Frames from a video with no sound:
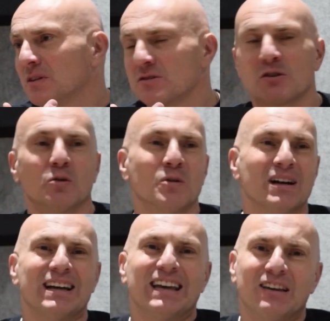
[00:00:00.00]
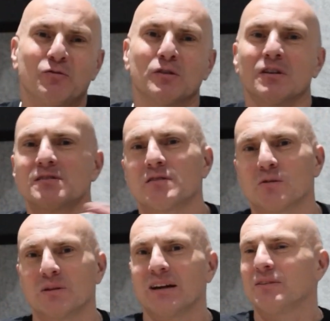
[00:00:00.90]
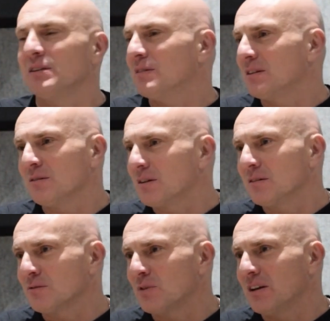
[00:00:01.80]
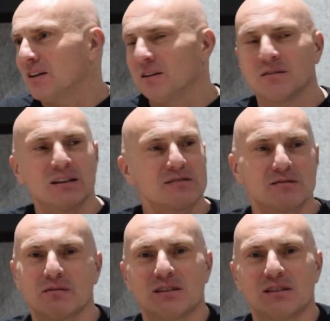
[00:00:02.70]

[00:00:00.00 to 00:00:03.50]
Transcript: So if you lost your revenue and you cannot, you can sue